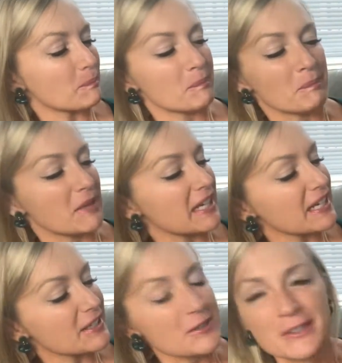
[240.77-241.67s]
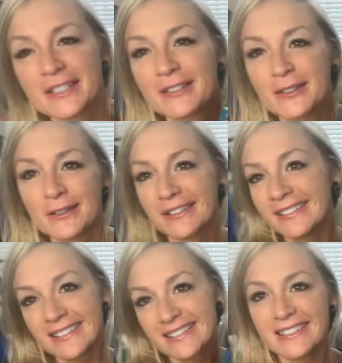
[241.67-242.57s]
my kiddo's
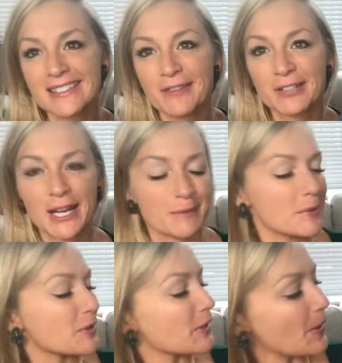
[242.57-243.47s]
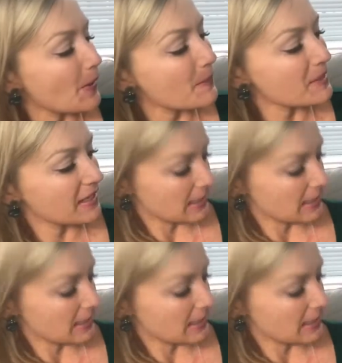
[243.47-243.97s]
little stuffed animal globe,